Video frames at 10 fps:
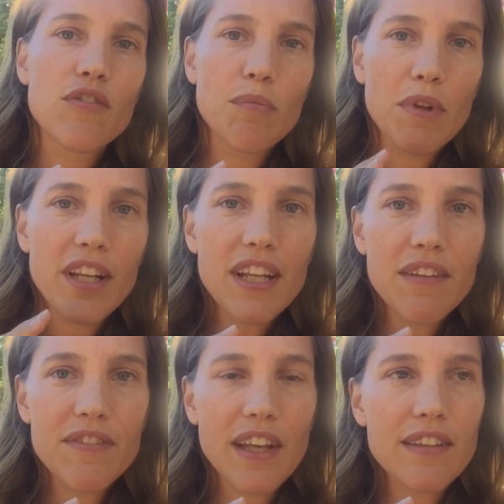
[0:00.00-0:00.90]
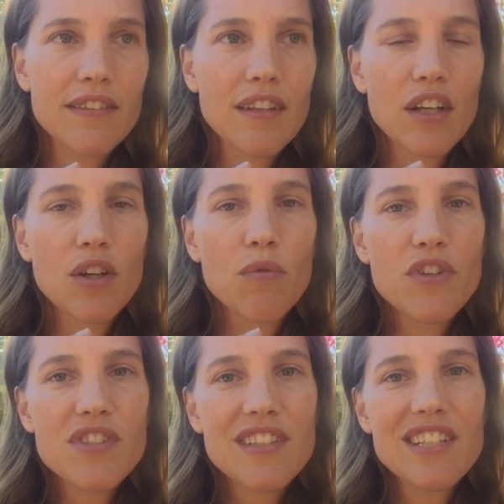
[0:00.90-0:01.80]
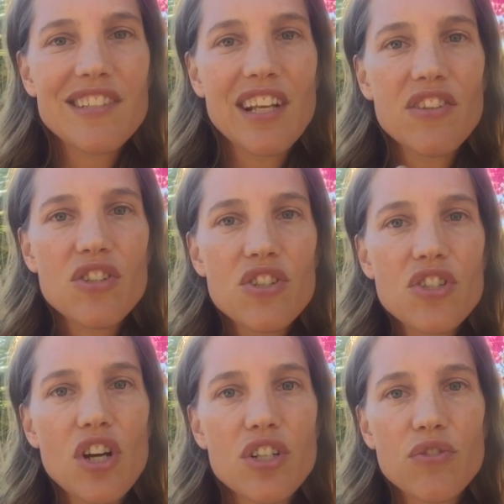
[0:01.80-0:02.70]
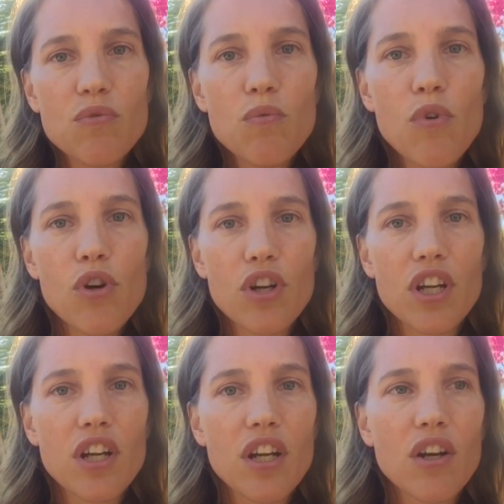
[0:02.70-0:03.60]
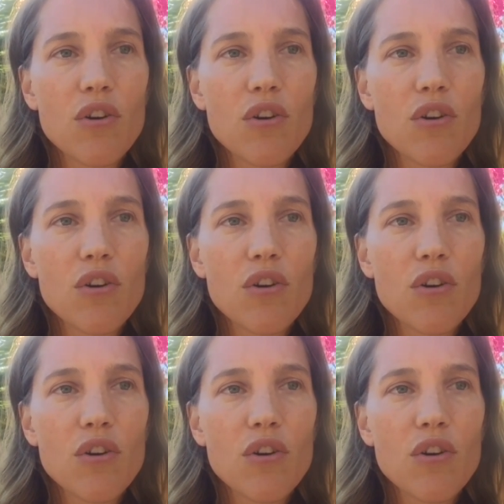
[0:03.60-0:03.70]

to believe that once these centers start to work